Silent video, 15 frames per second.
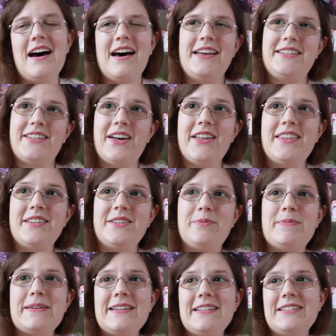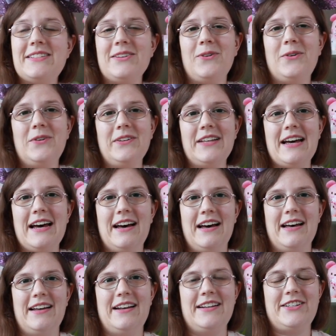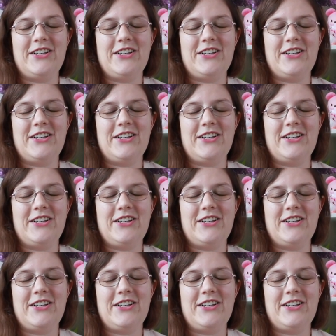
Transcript: I saw this being sold on